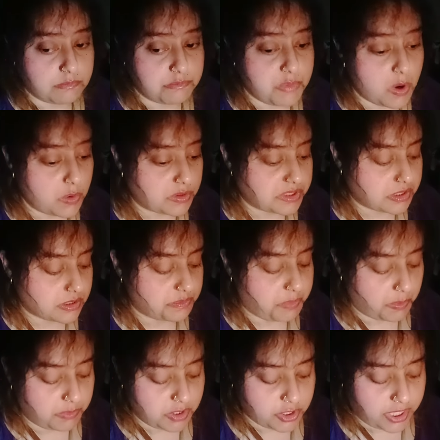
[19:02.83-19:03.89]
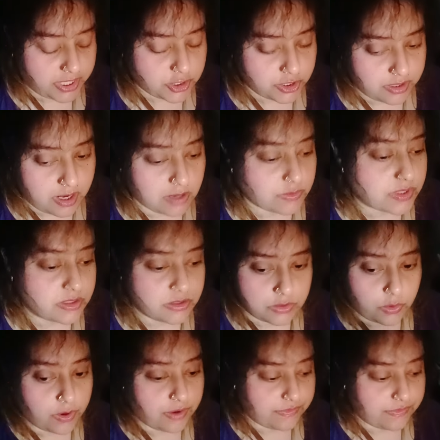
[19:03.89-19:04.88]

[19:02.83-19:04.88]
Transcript: books, publication houses, sort of